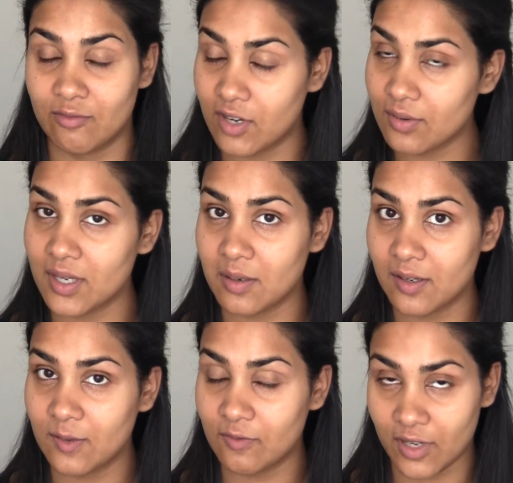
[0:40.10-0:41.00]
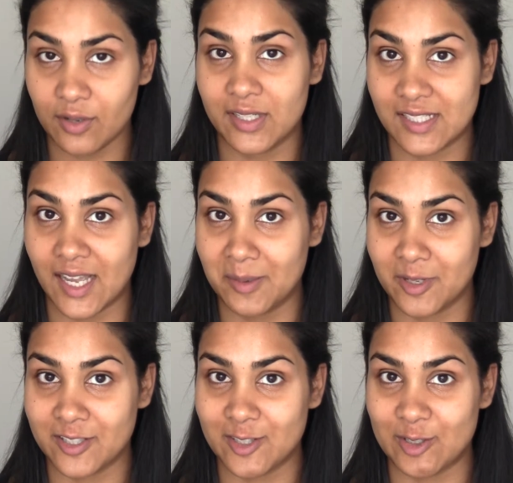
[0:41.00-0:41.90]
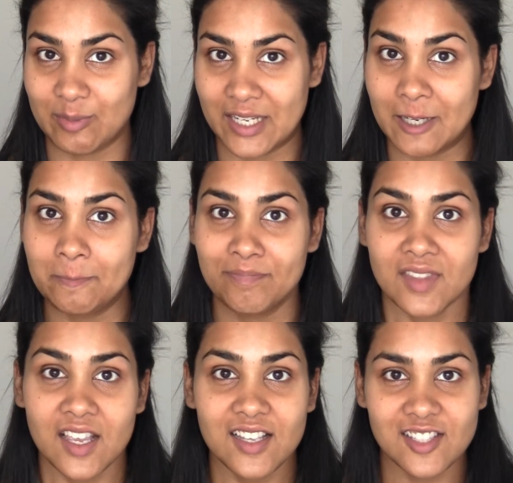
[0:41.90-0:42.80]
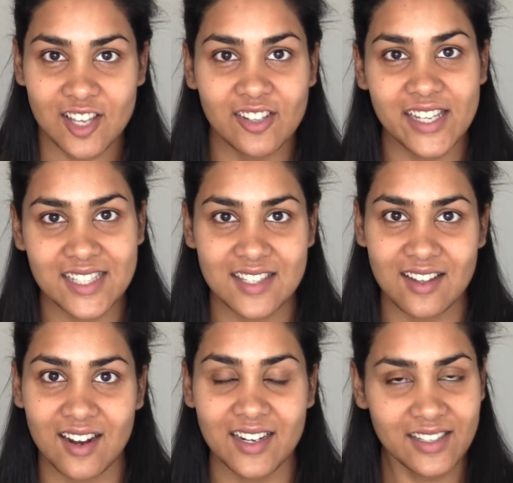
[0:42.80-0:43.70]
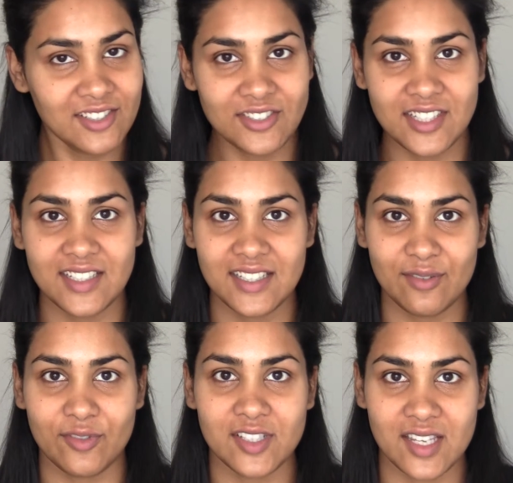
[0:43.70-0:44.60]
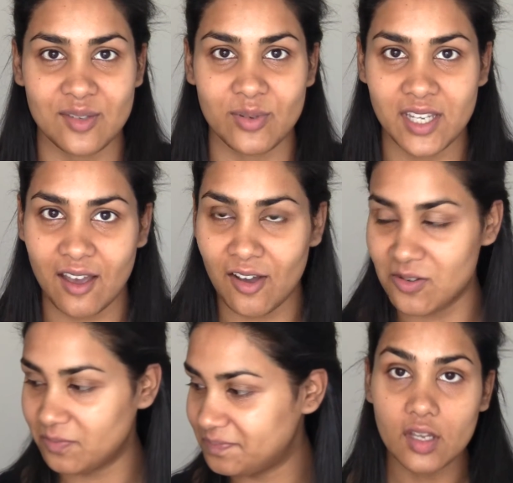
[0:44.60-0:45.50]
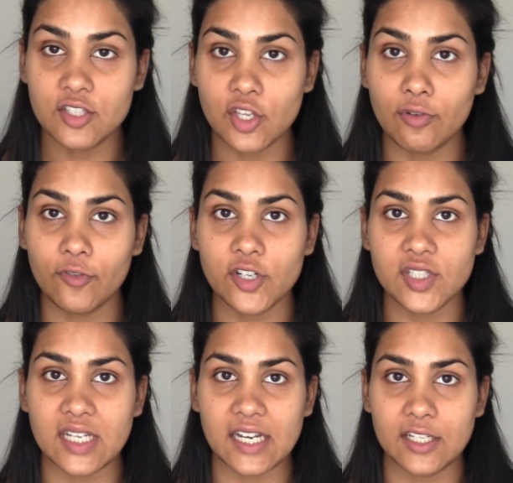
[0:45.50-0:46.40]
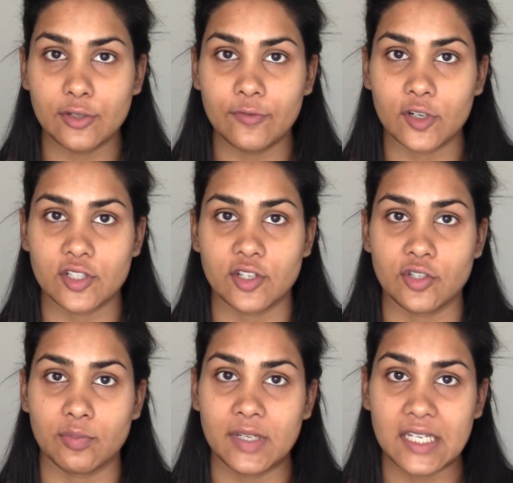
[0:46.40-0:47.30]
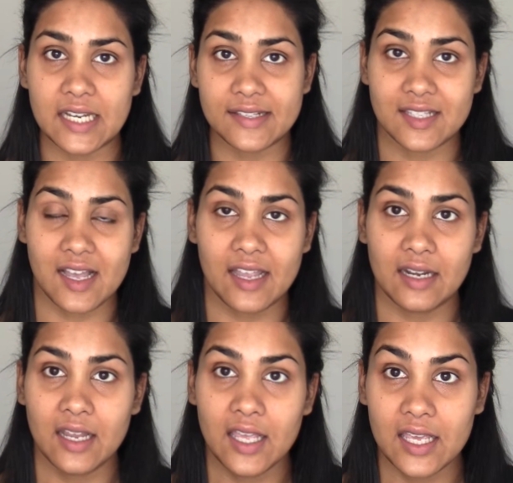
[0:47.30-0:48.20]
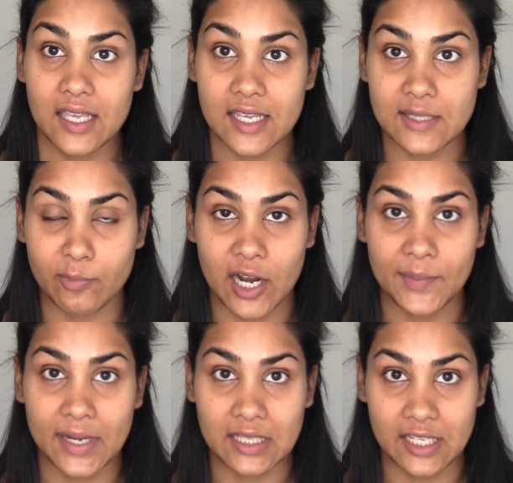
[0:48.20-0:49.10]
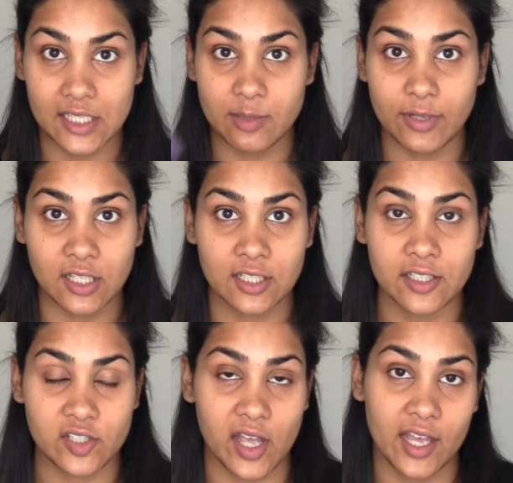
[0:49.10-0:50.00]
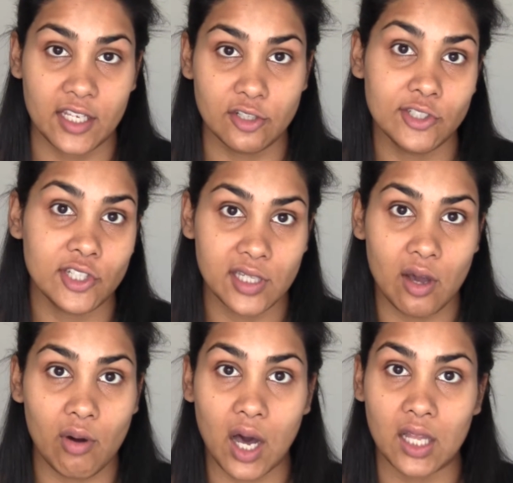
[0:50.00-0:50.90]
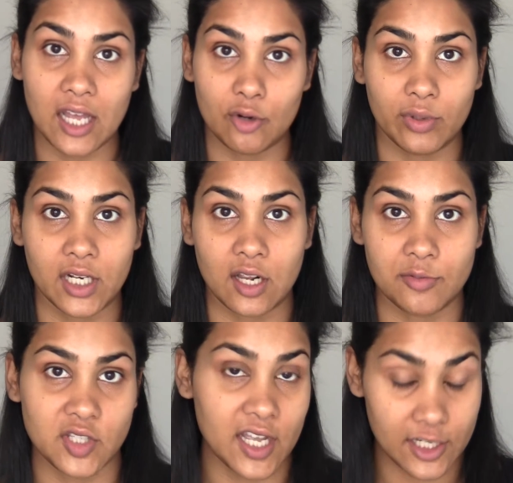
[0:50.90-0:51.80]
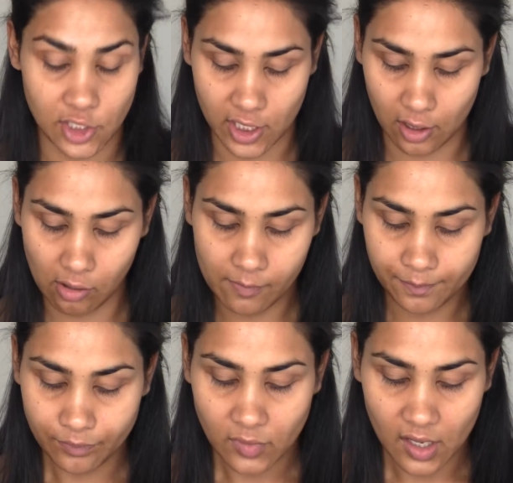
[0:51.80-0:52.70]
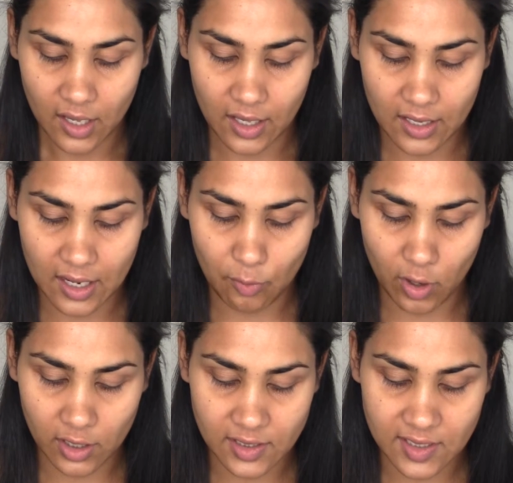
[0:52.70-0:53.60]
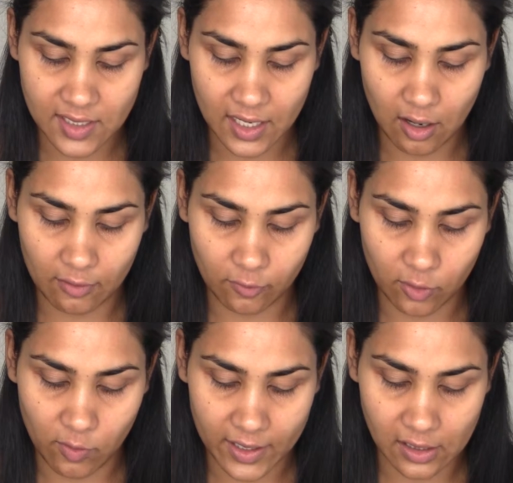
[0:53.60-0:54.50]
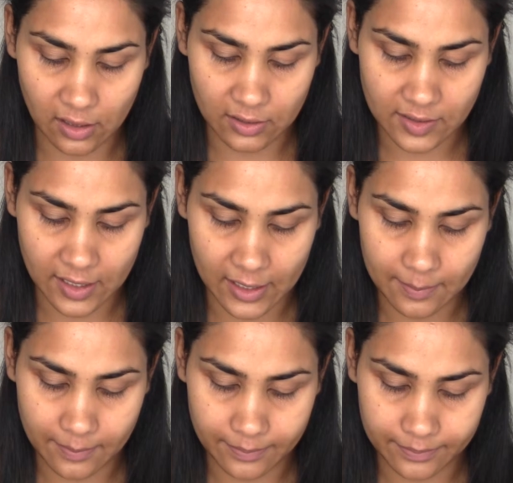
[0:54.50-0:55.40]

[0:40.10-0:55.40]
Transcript: time consuming. So let's start and you'll see the difference as we go. So the first thing I do for the social media side is prime my lids because I usually go all out when it comes to eyeshadow. And I want it to stay on for quite a long time.